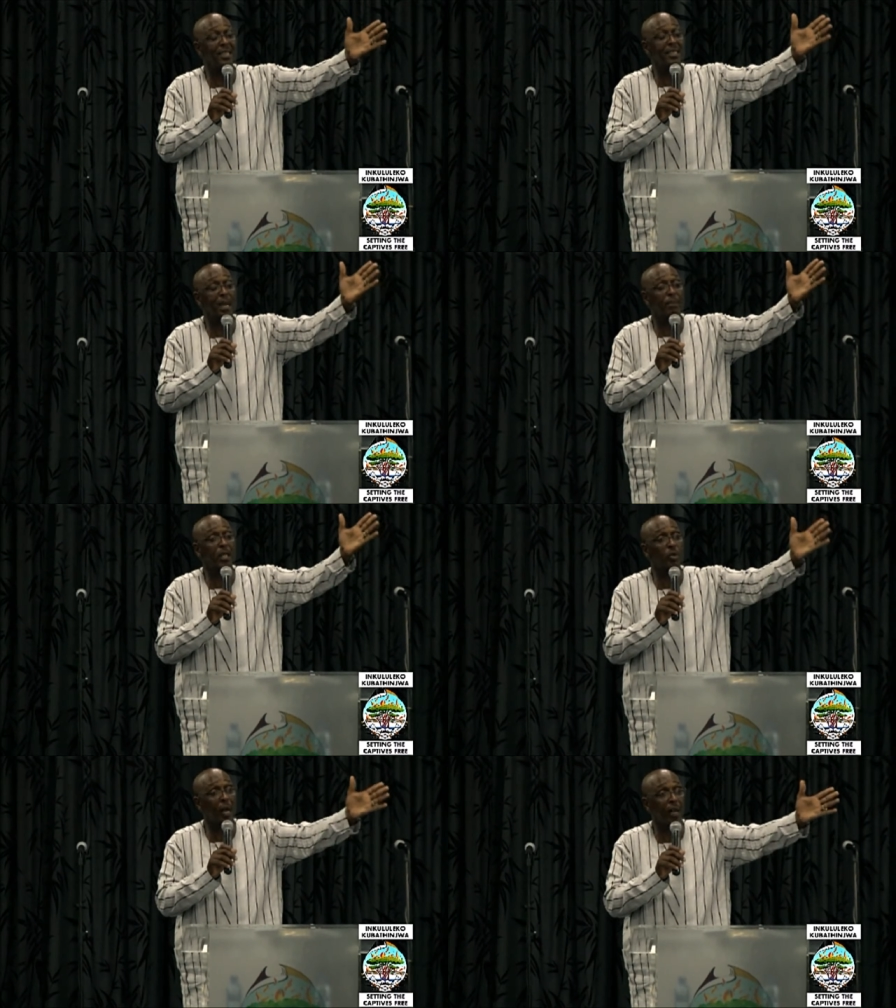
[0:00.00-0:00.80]
chapter
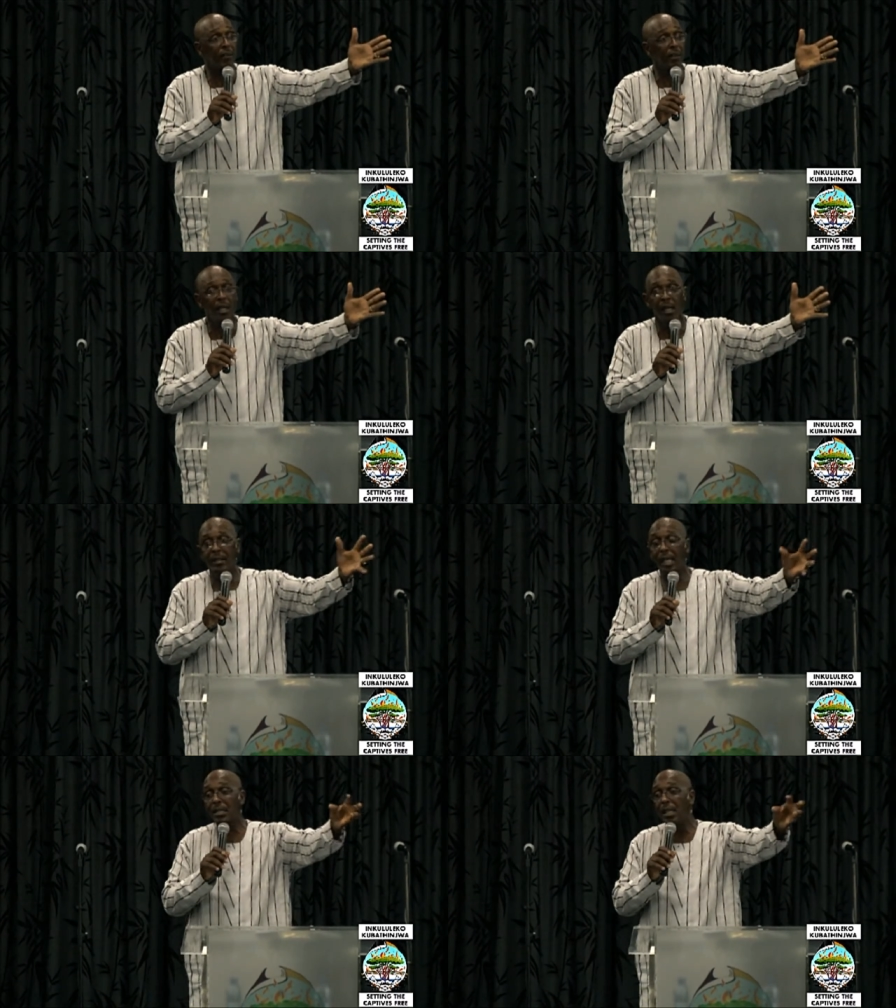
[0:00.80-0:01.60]
12
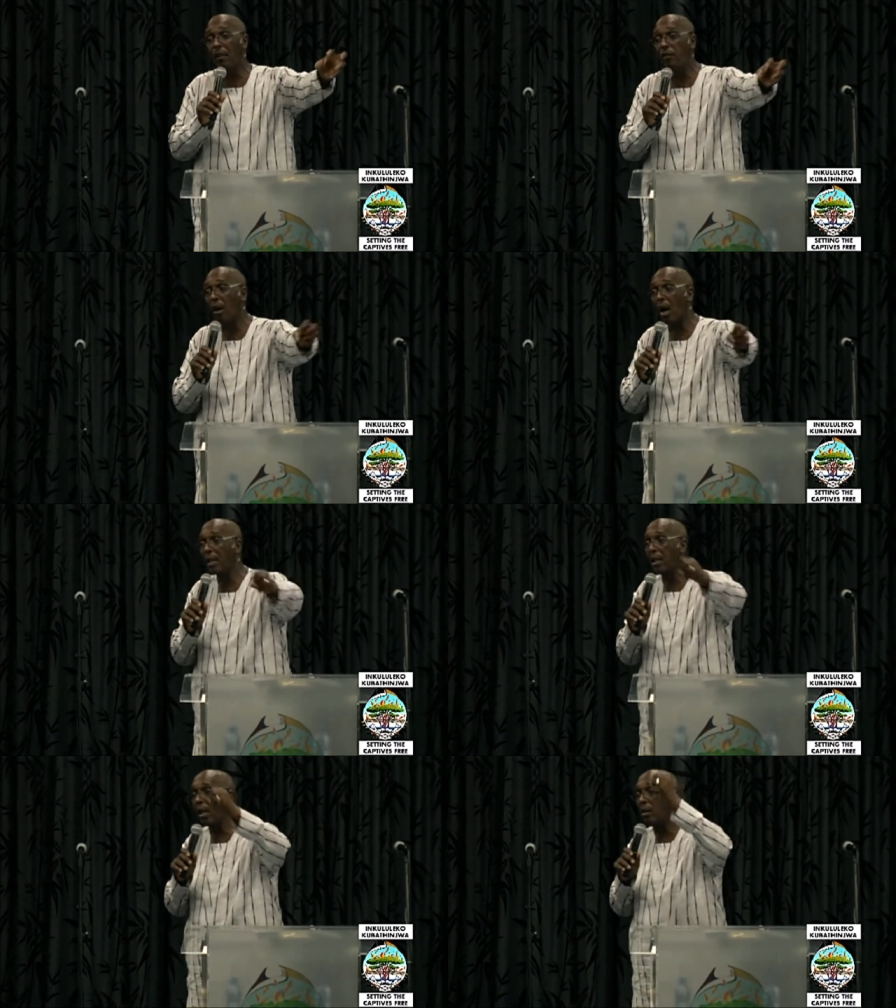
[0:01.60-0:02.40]
says, Leave your, uh,
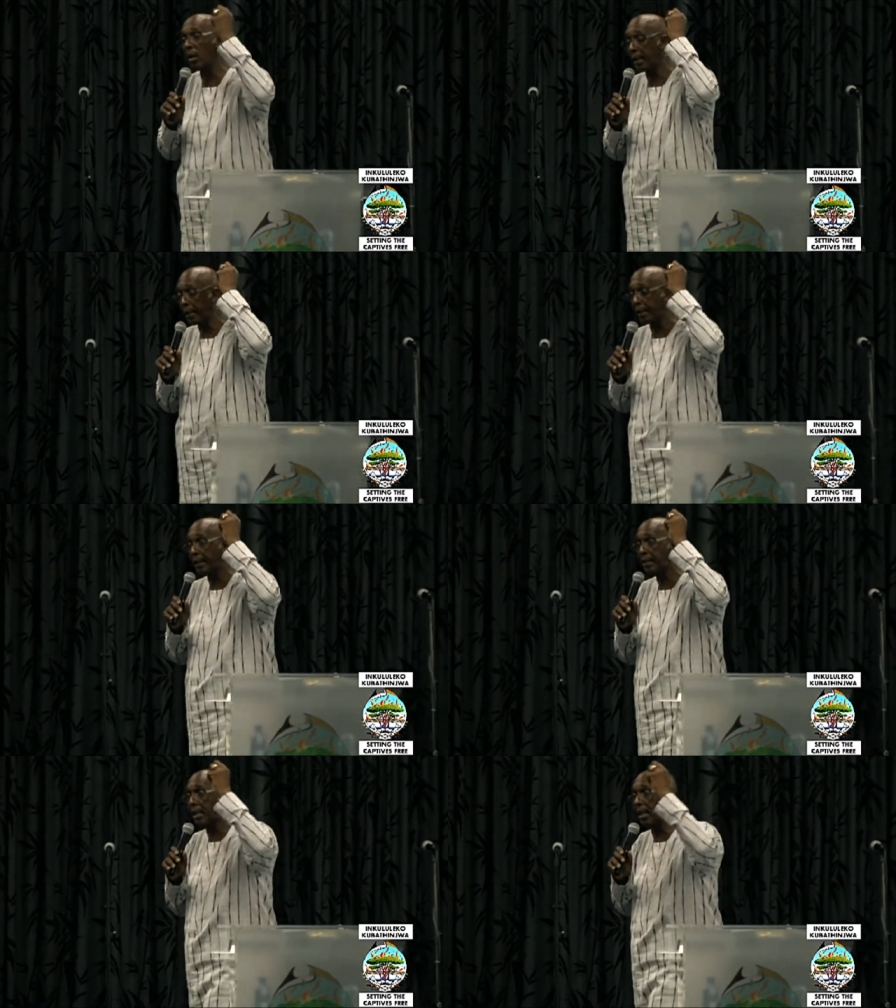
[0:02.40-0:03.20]
your
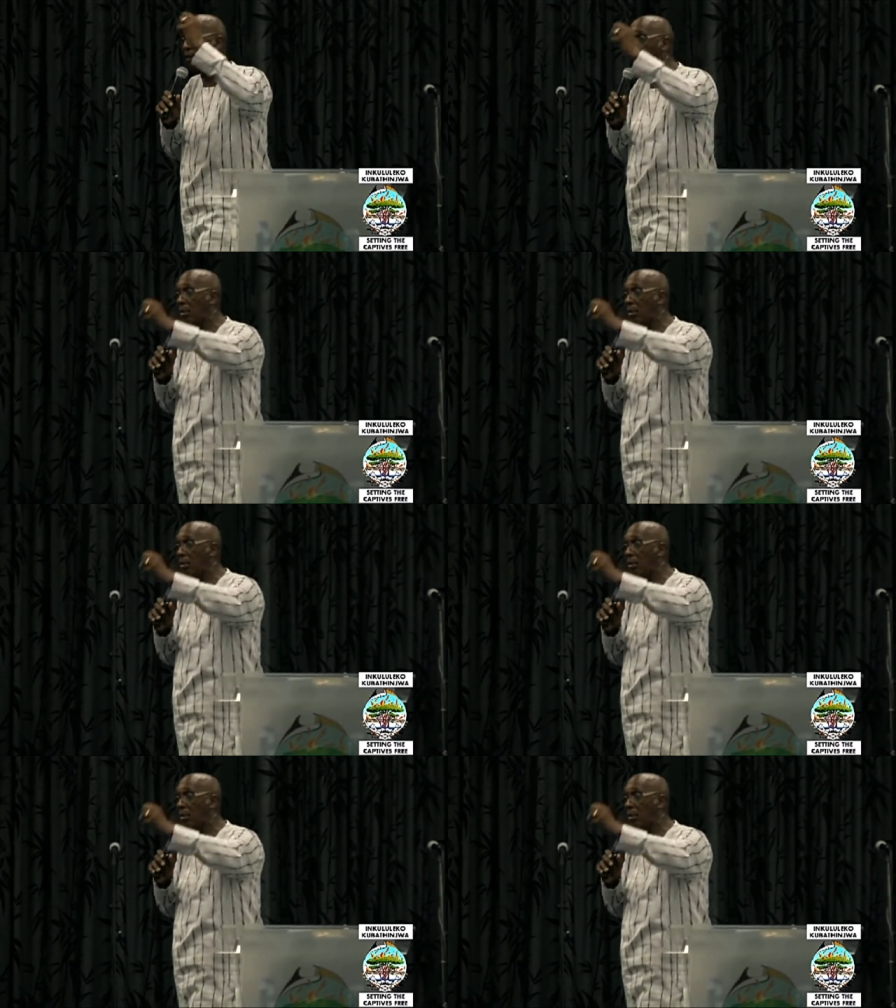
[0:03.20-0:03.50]
kindred, leave your own